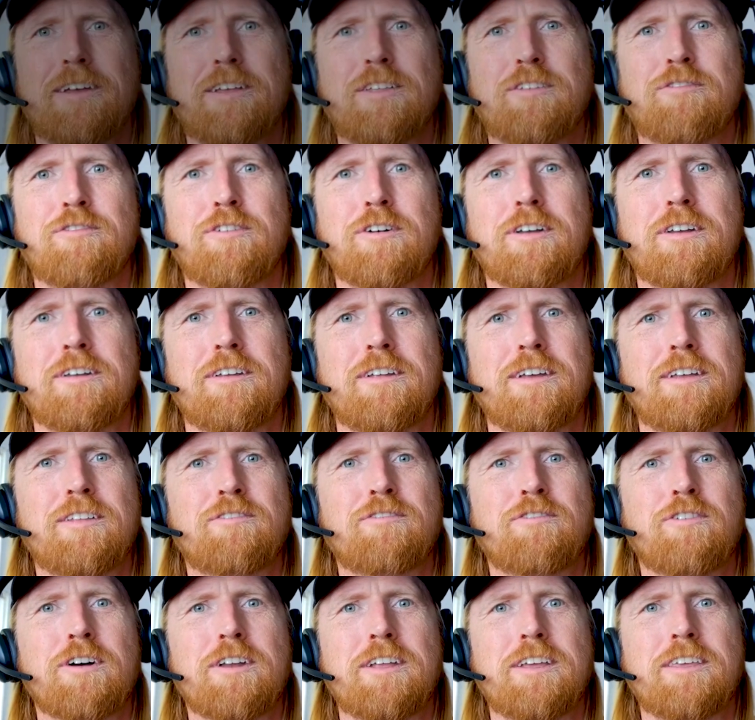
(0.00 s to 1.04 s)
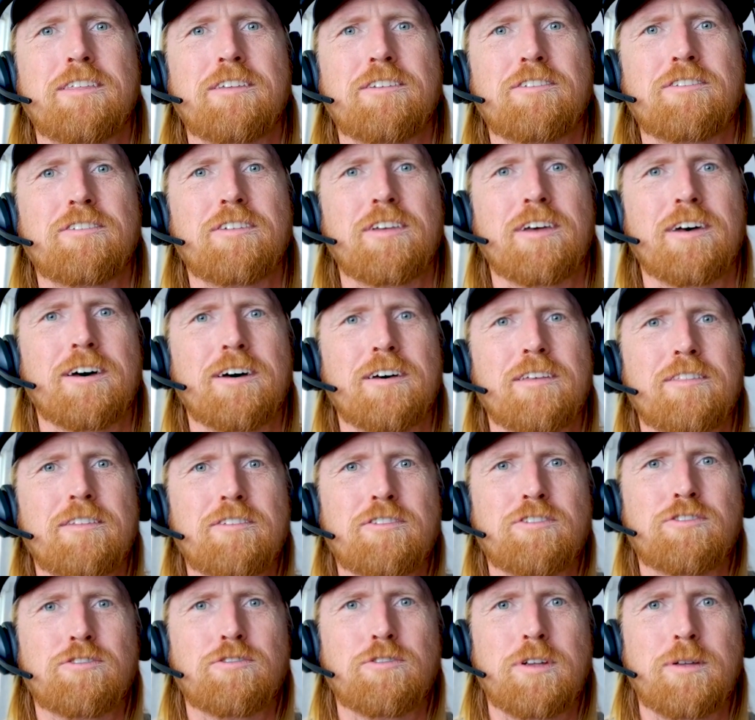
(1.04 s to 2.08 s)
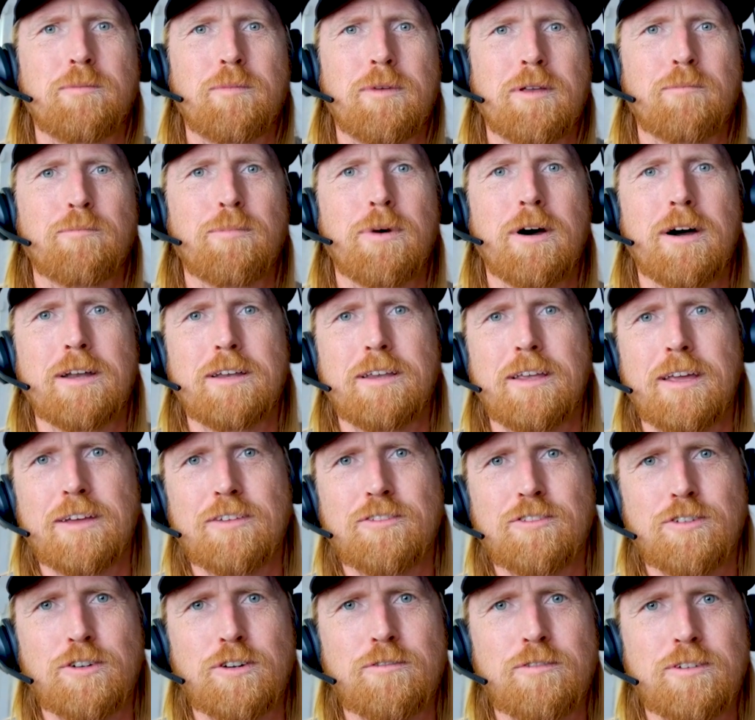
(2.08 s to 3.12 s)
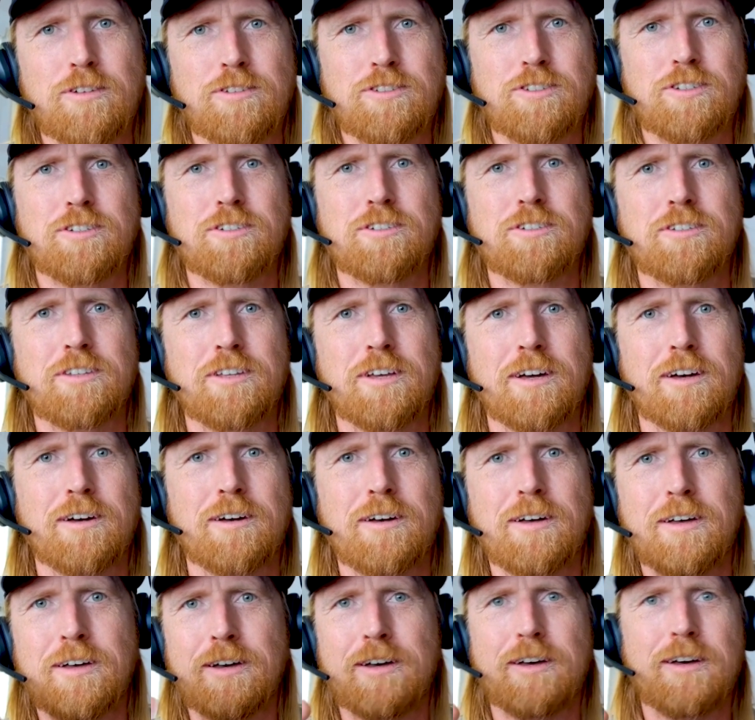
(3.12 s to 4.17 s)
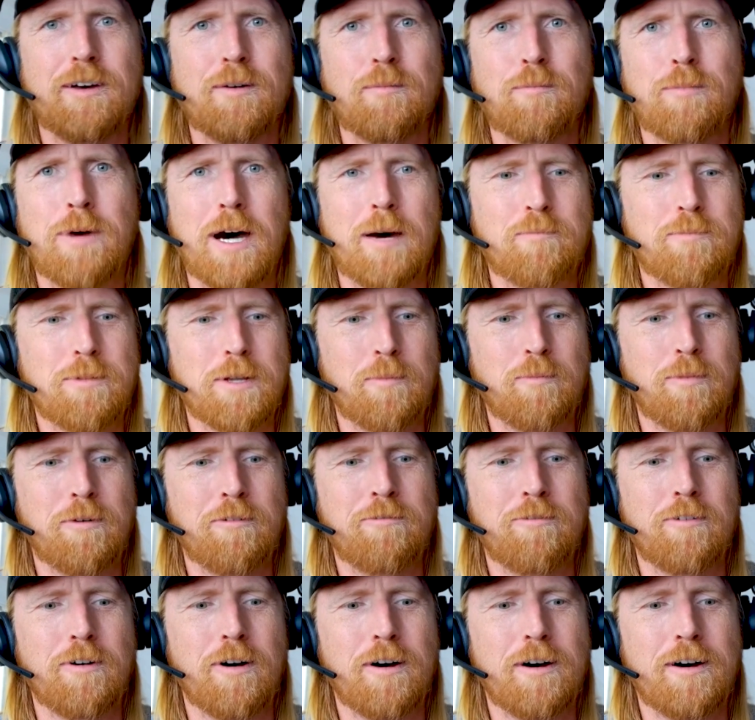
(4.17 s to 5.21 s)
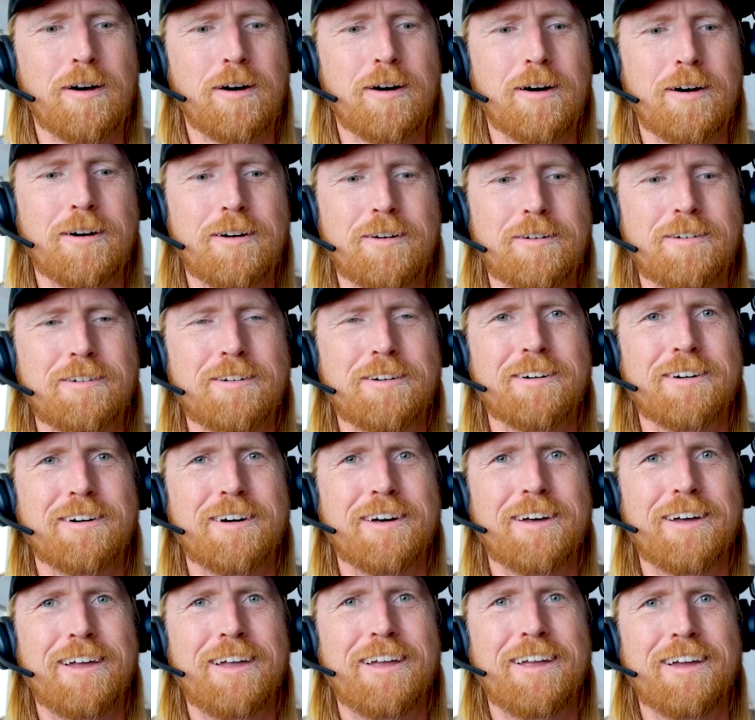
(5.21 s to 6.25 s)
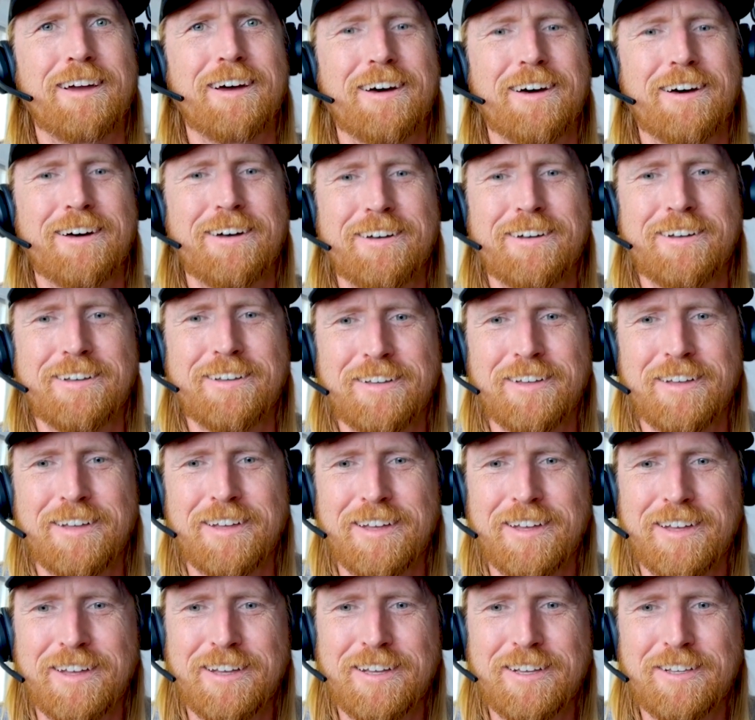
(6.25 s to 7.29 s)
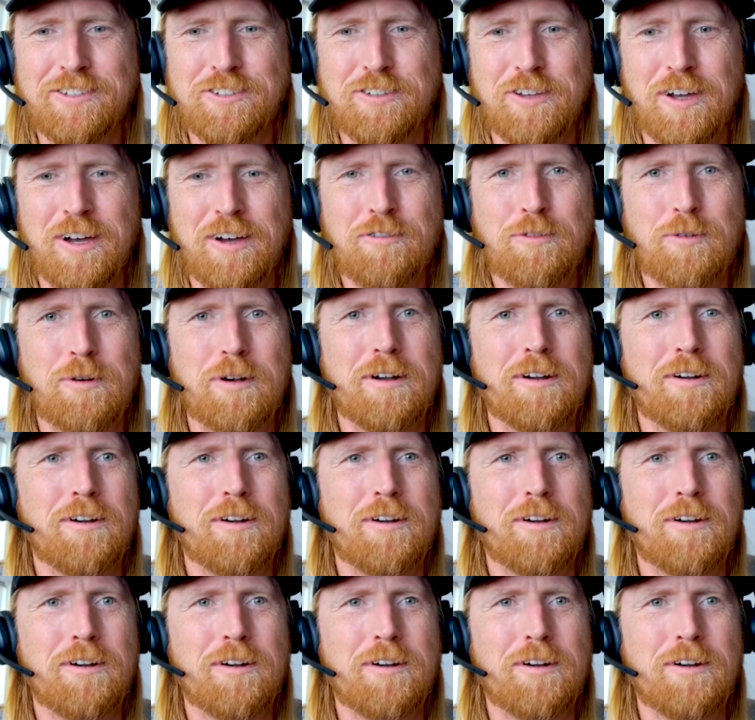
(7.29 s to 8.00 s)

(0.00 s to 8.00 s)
It's fun. It's funny, this streaming podcast service just popped up a software